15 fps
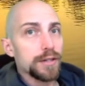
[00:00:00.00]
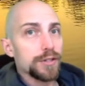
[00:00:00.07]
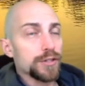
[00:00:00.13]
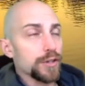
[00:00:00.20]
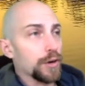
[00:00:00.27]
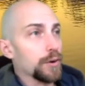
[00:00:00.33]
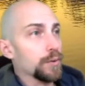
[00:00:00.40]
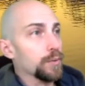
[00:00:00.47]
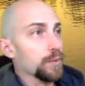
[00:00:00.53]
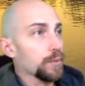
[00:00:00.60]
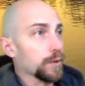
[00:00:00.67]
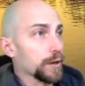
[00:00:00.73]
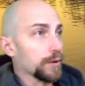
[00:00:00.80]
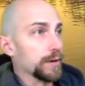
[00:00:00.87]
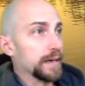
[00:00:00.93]
So
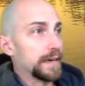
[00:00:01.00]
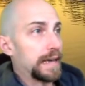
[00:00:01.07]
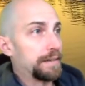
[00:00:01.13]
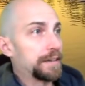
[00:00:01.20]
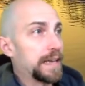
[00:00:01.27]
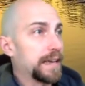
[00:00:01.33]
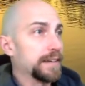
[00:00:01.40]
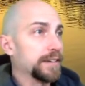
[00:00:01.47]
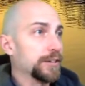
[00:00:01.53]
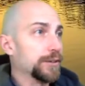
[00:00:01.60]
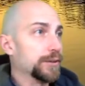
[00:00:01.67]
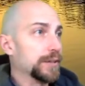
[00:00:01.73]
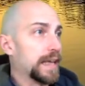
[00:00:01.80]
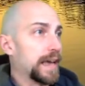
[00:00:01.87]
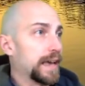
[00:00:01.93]
we're going to navigate
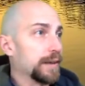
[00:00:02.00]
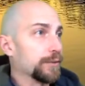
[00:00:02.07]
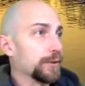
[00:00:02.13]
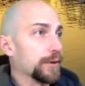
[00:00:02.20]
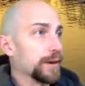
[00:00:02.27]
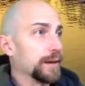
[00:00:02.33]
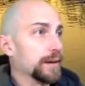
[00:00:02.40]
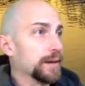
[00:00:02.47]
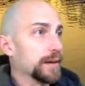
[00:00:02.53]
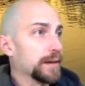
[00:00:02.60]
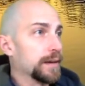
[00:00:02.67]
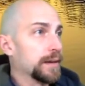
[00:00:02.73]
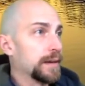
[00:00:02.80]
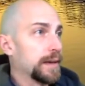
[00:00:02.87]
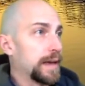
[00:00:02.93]
to the Android
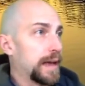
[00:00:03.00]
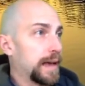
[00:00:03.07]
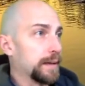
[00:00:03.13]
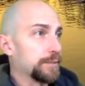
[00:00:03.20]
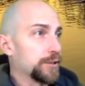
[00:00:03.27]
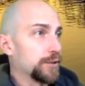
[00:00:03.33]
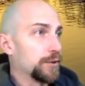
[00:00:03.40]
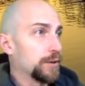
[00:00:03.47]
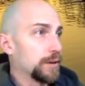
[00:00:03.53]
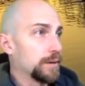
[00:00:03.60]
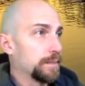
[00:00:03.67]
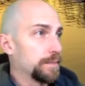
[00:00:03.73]
App Store,